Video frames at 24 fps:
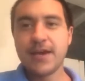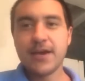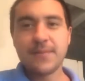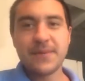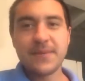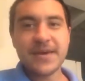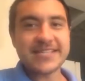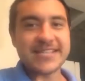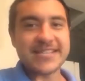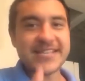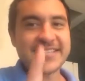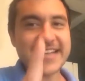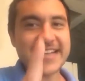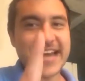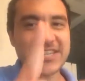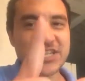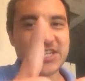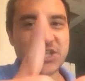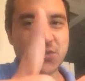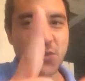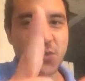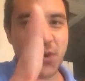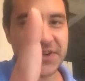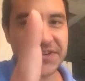Because it's not
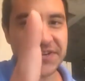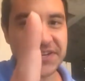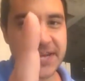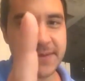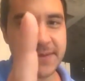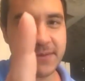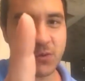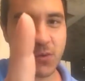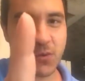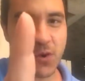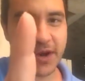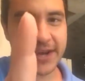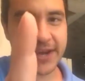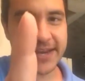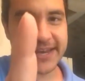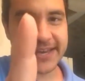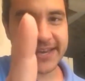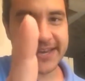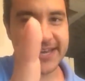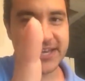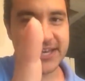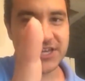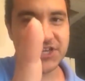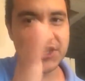just one demon working
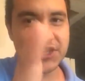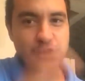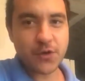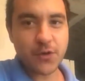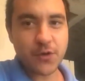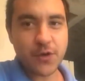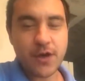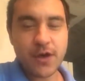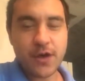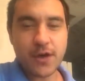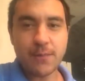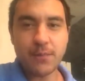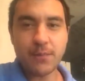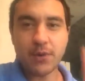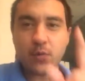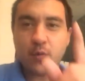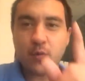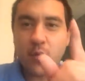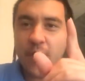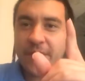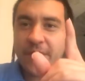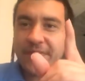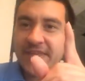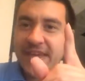against you, but
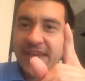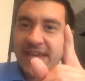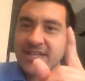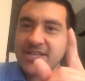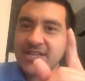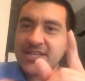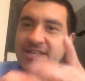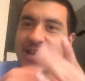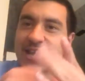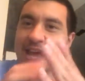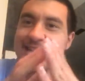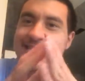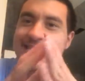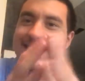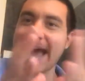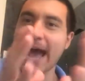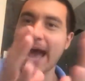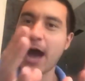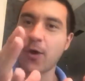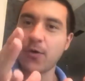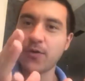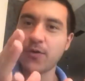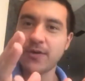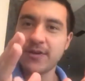one thing, just like
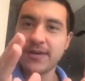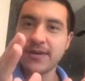doubt.